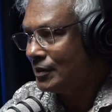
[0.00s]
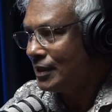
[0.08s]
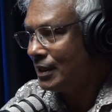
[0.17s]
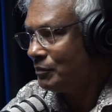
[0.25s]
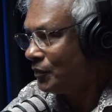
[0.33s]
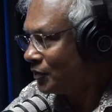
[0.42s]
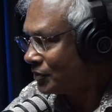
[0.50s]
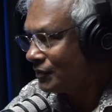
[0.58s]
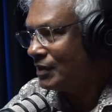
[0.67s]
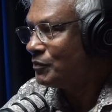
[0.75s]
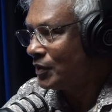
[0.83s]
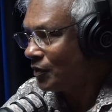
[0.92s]
And most of
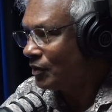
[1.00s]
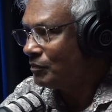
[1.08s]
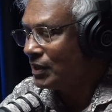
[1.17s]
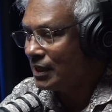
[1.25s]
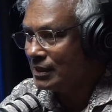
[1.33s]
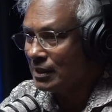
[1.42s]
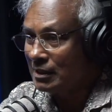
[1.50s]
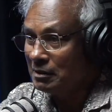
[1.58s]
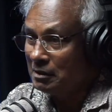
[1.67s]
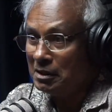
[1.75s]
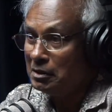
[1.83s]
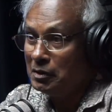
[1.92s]
them were non-Malays, like
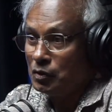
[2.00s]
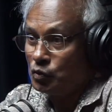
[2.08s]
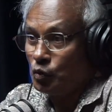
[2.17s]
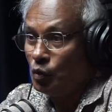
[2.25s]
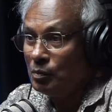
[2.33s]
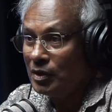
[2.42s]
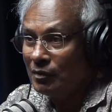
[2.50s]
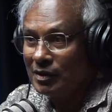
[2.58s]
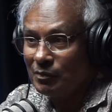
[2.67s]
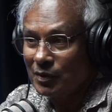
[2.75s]
Indians. So many of them